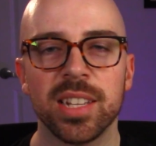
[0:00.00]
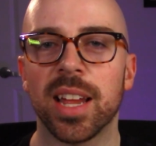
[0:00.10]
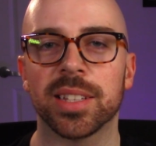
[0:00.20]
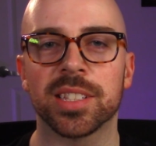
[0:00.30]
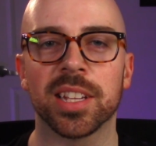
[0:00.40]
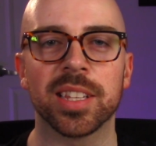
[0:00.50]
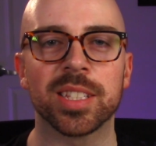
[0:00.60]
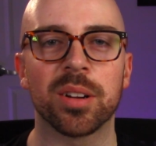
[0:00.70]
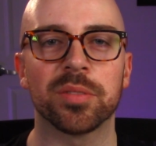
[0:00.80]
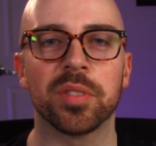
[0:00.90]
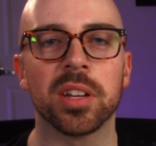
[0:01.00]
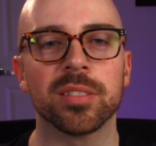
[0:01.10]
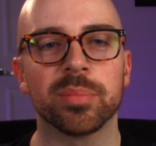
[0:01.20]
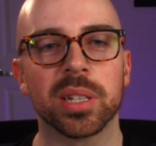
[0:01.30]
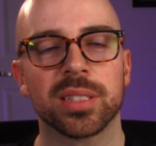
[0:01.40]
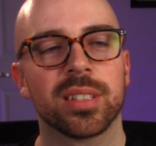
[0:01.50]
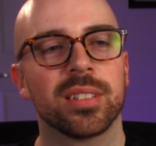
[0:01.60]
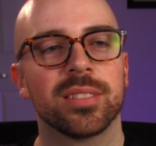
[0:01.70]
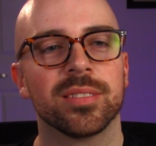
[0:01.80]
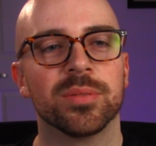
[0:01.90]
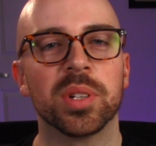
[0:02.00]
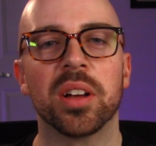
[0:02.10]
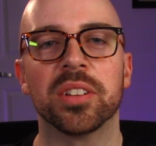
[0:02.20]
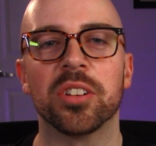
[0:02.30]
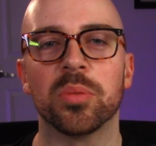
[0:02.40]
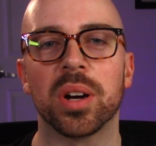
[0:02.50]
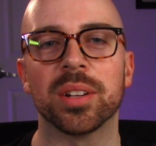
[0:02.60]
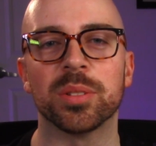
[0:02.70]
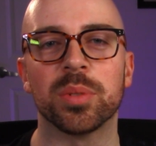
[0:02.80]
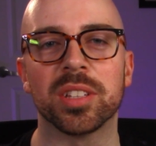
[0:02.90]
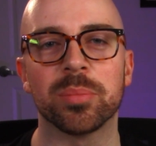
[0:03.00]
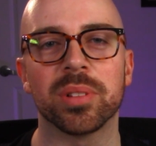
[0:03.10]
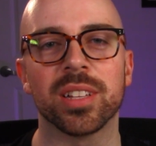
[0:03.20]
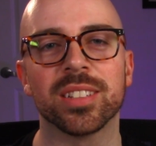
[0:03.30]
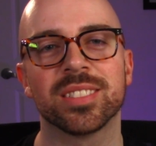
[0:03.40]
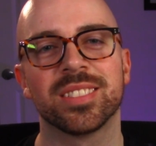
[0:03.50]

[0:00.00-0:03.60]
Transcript: Not to say these aren't fun, but we all know why we really play